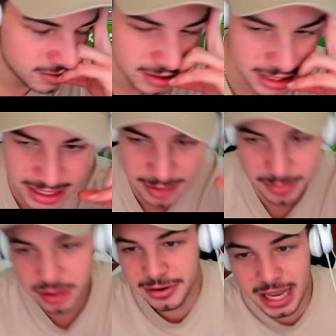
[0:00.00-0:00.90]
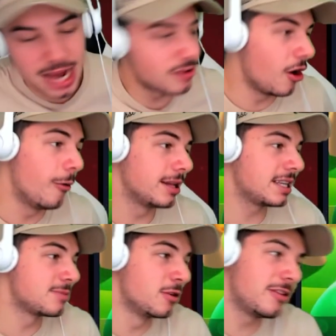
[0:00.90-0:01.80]
Is this a movie? I don't know what
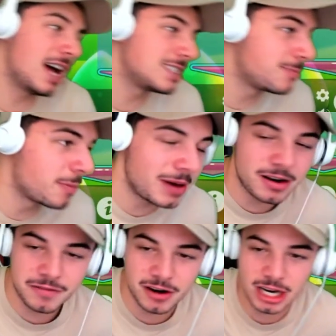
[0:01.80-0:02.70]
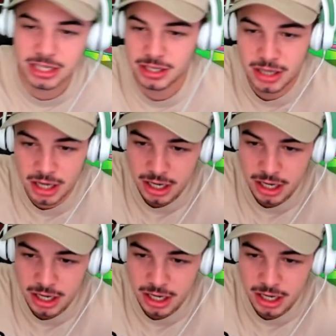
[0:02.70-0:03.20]
this movie has prepared for us.